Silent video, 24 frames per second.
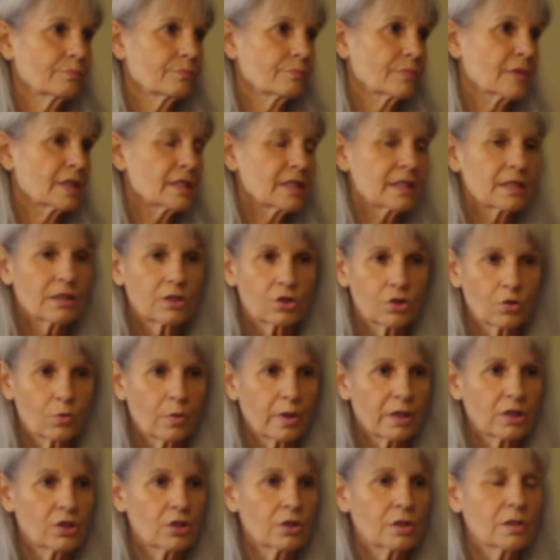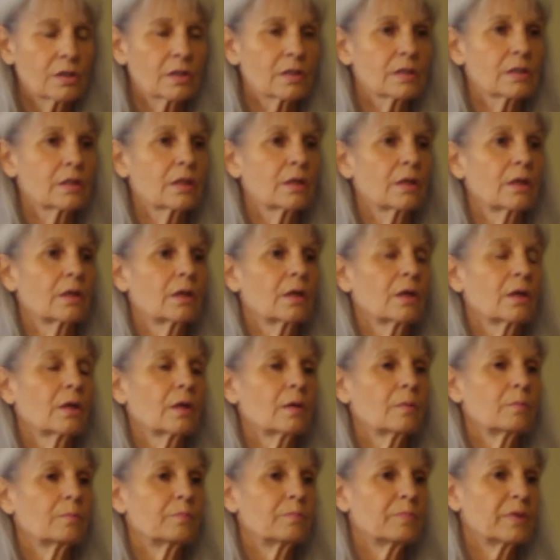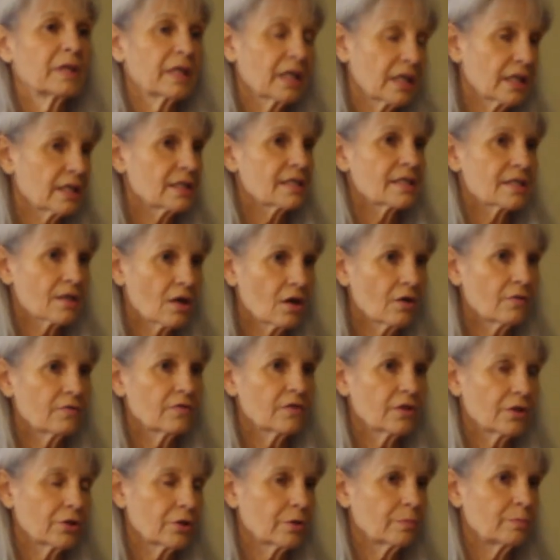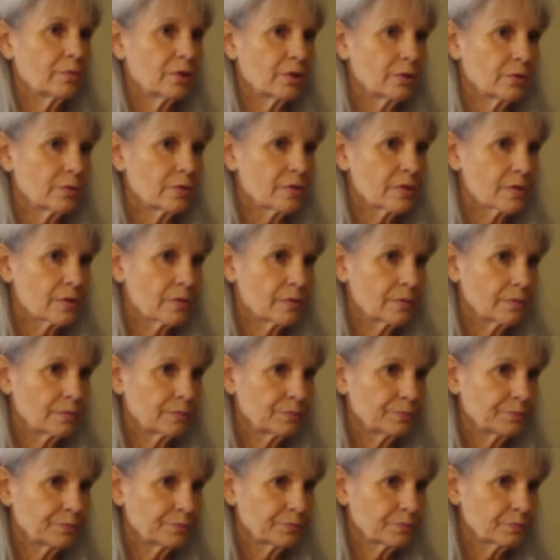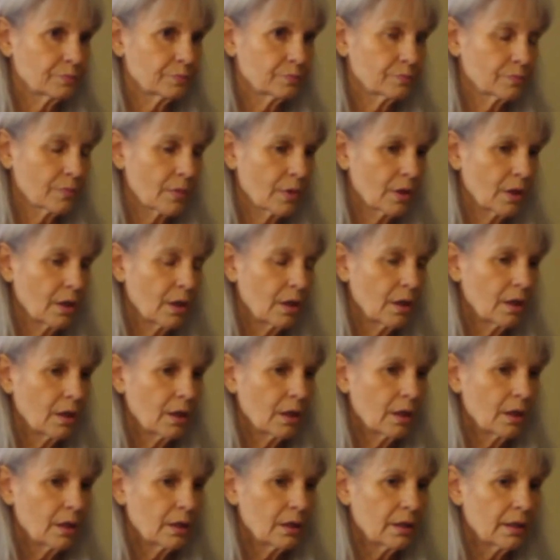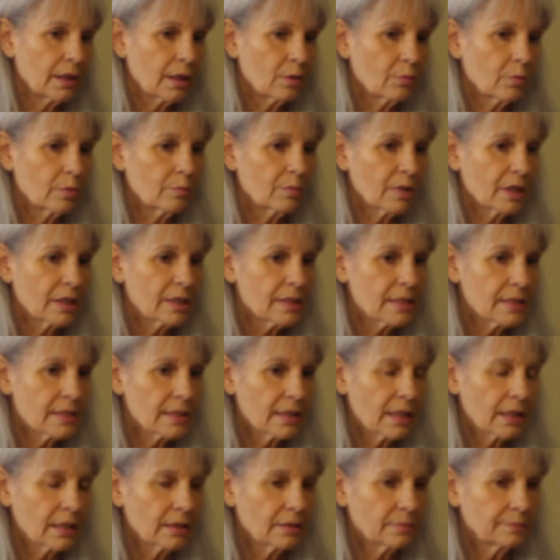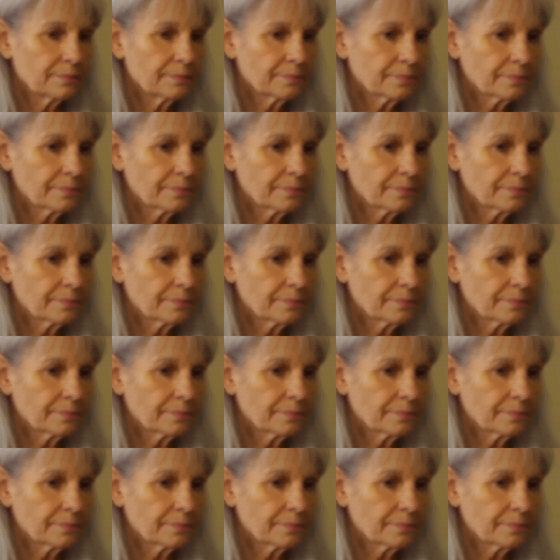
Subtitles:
situations because of their abuse. Now, when my son,